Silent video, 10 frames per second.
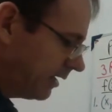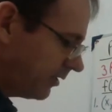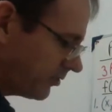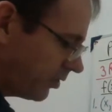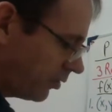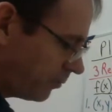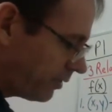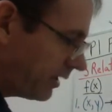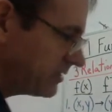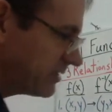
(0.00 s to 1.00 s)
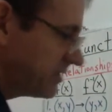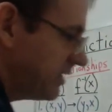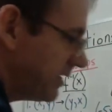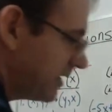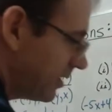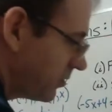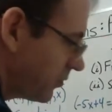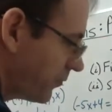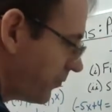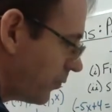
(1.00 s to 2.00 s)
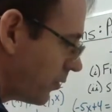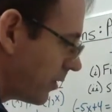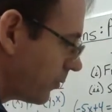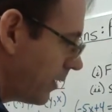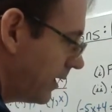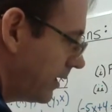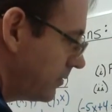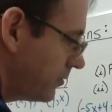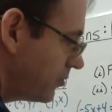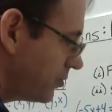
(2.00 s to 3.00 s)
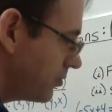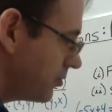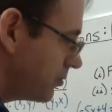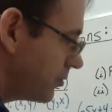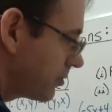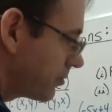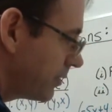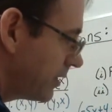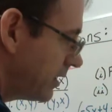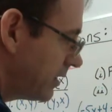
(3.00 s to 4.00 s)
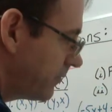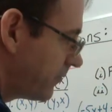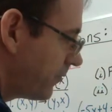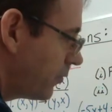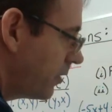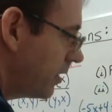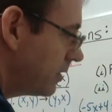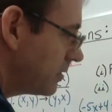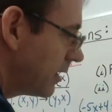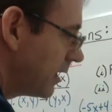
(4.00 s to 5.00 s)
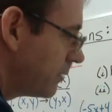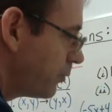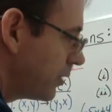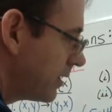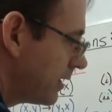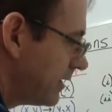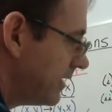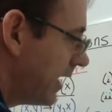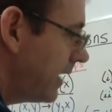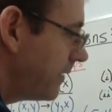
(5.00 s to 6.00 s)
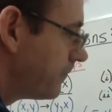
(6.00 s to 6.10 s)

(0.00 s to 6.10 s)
So plus c is 4. 1, 2, 3, 4, and put a dot.